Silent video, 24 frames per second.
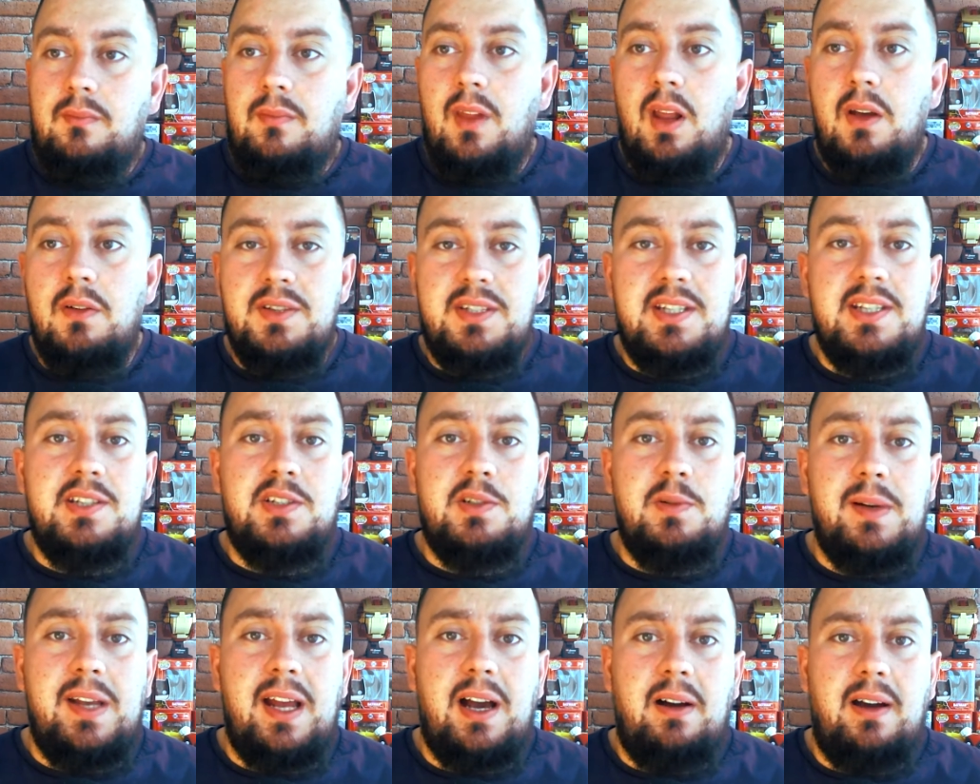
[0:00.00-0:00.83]
Obviously, it's
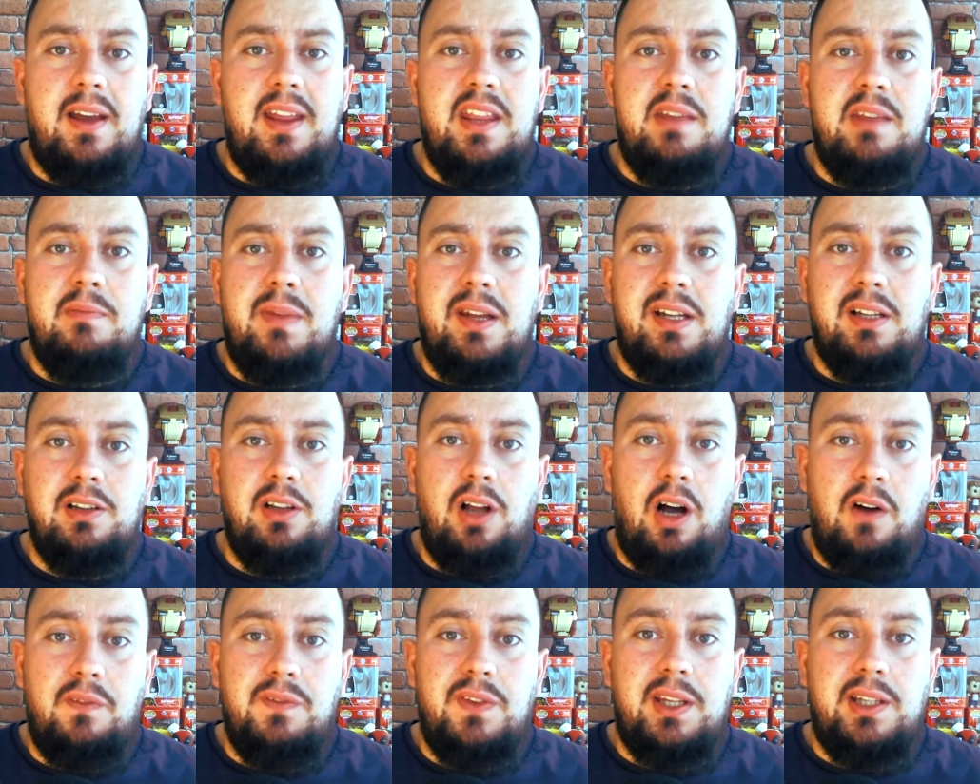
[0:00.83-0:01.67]
coming out in the middle
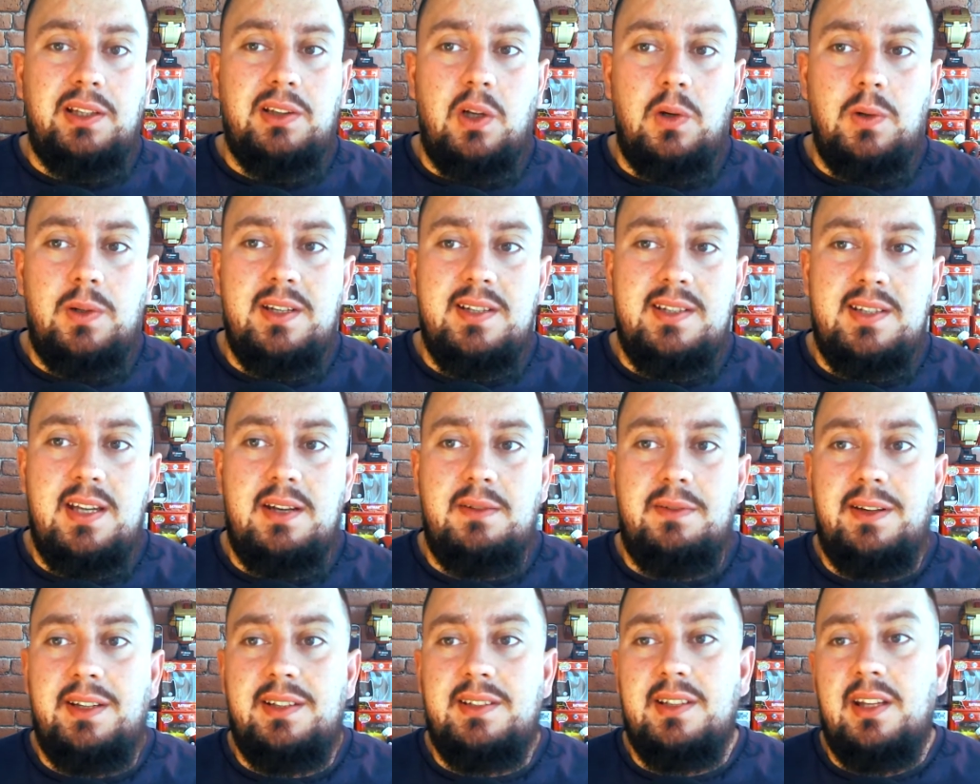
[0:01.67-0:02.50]
of the Loki
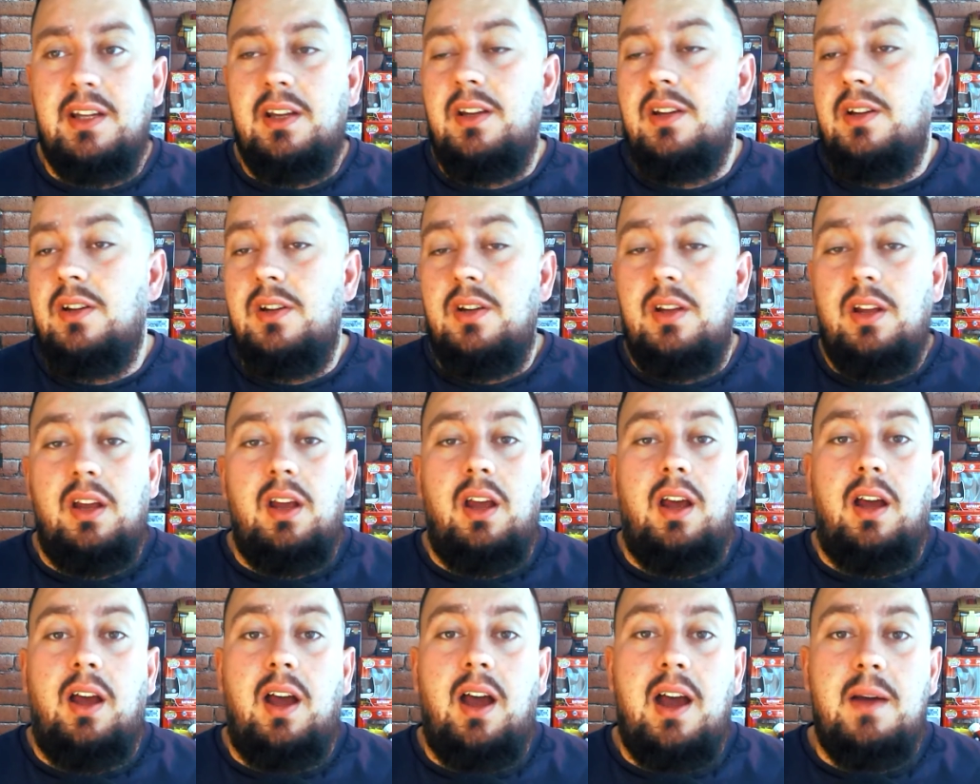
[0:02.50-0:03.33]
series.
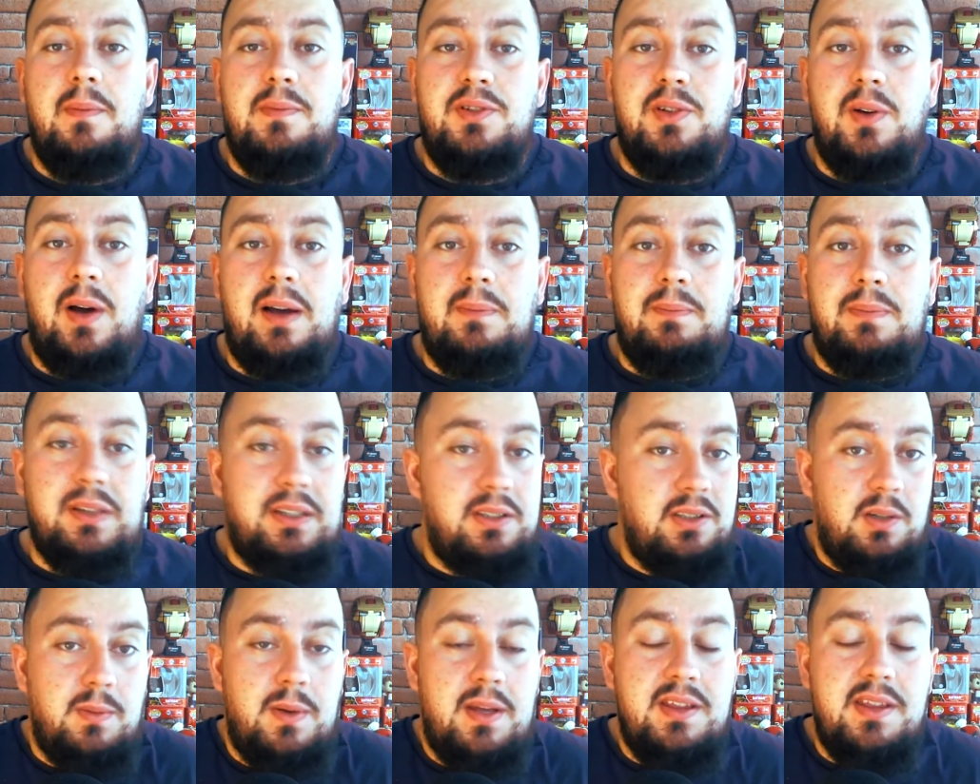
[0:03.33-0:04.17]
So
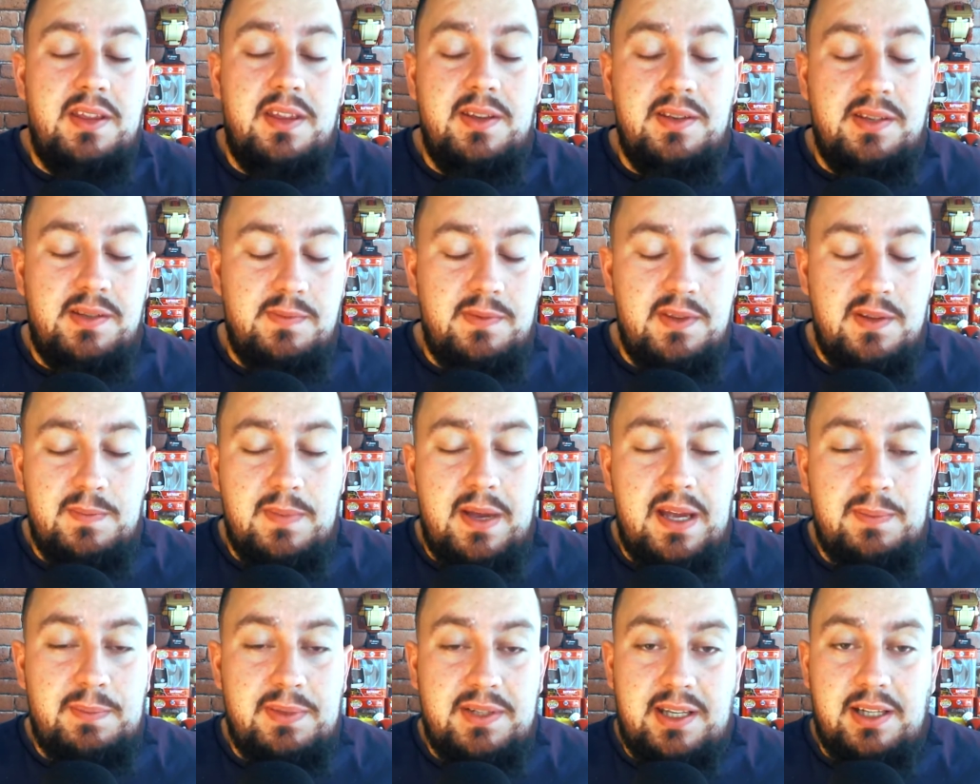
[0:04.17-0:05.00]
there may
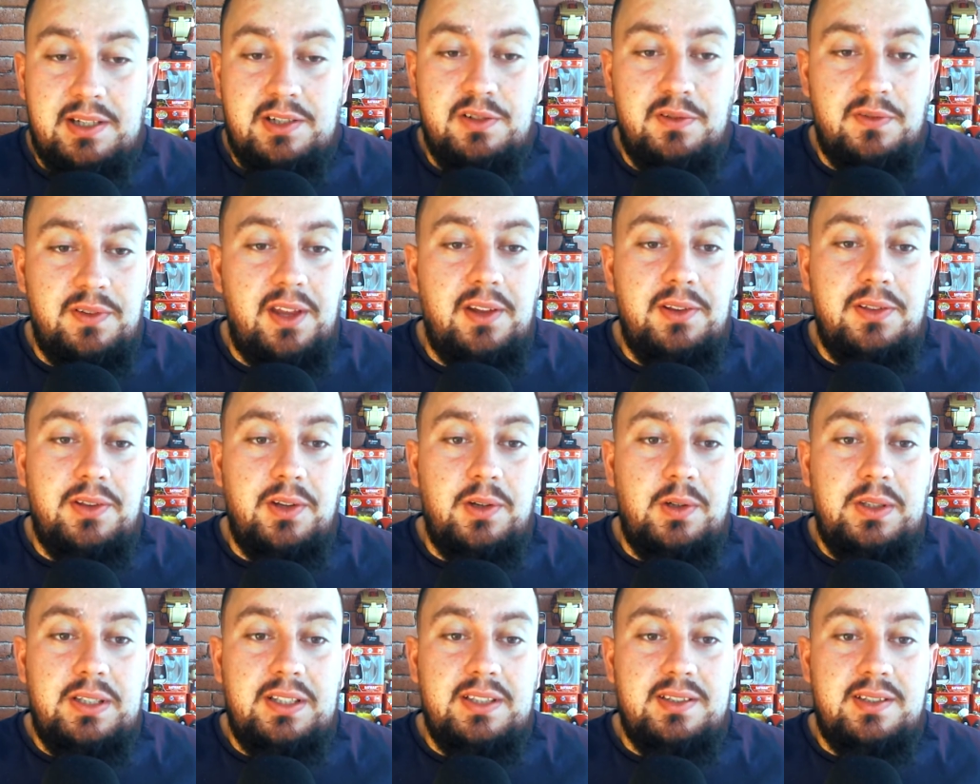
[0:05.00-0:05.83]
be potential that
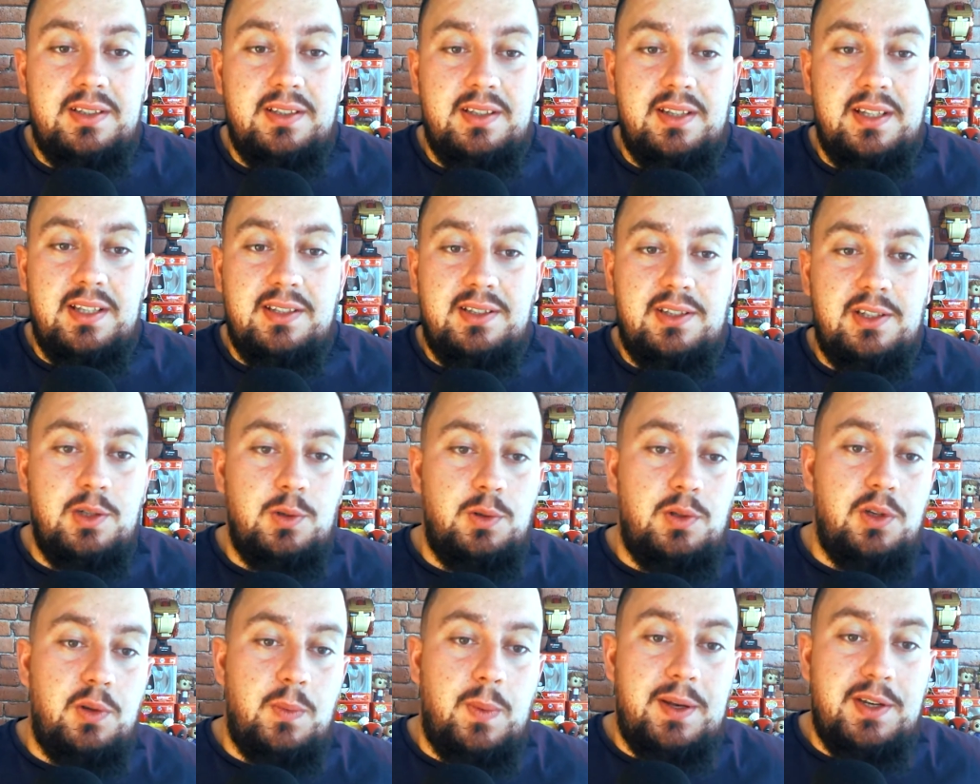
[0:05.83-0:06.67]
these
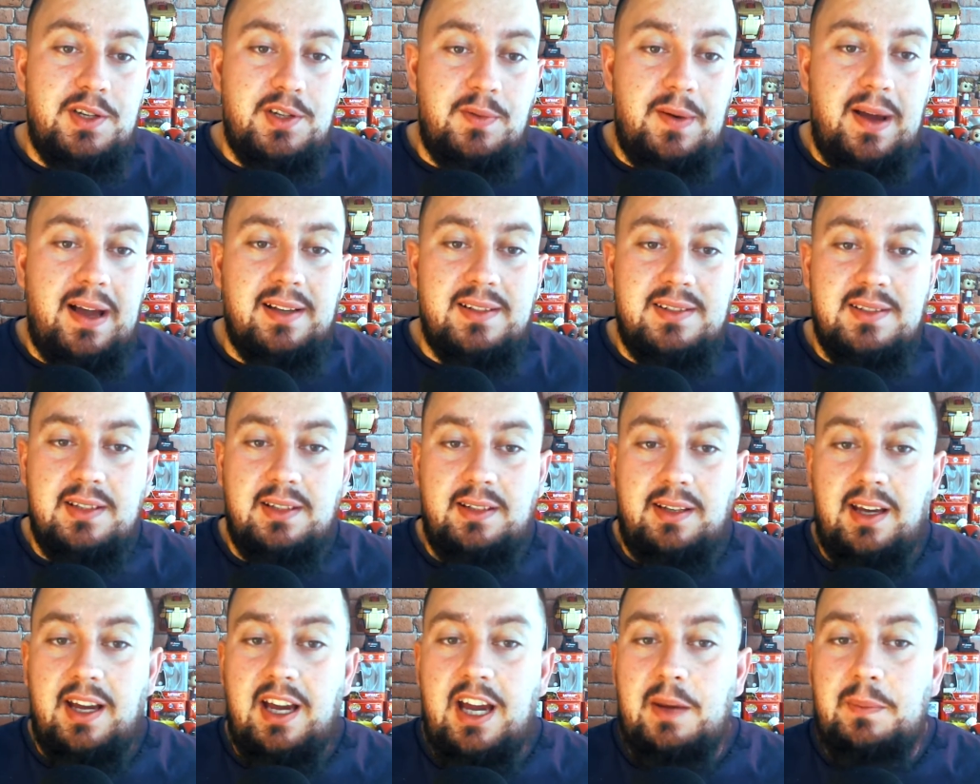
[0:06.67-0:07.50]
two do interact.
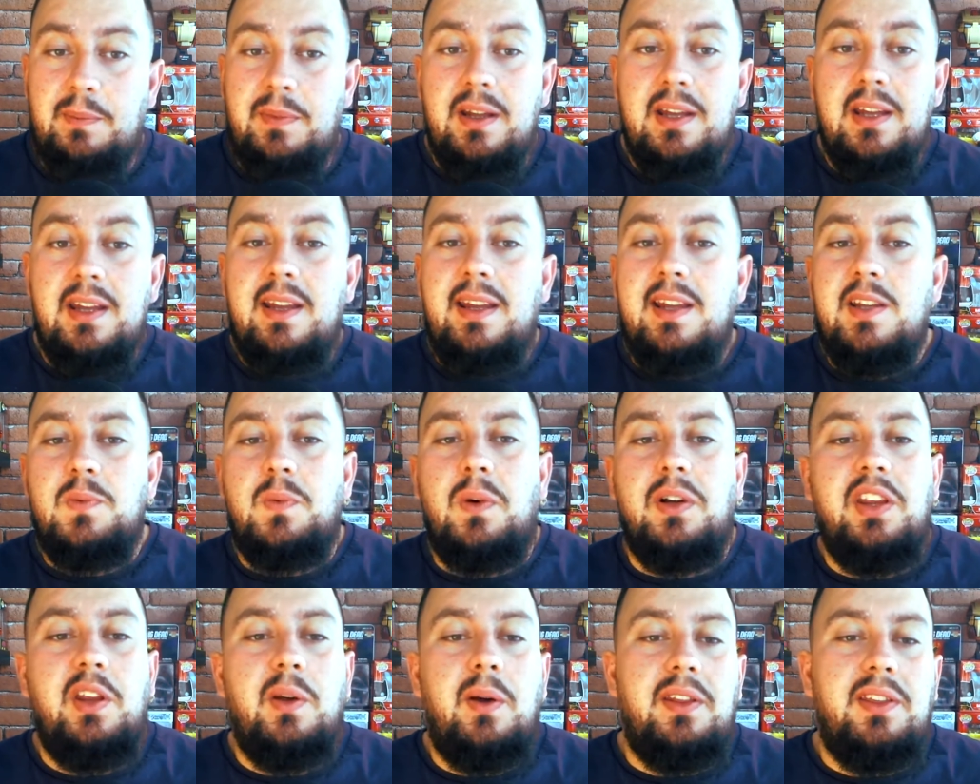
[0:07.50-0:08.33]
It's
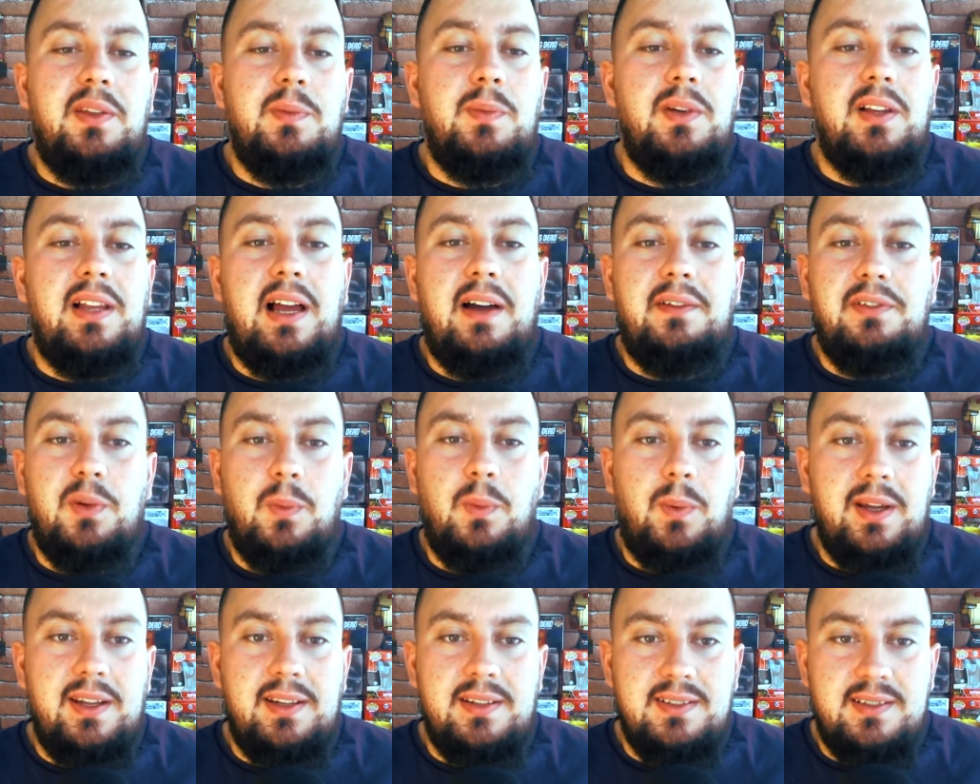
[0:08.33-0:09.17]
one that I think we'll have to
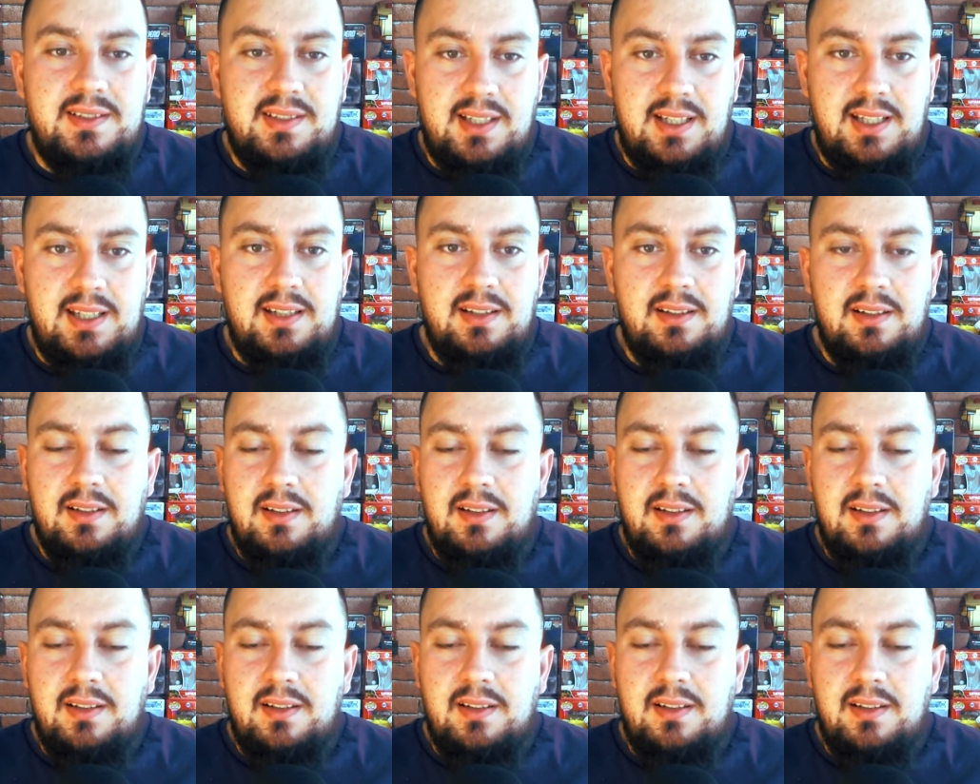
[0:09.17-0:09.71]
wait and see.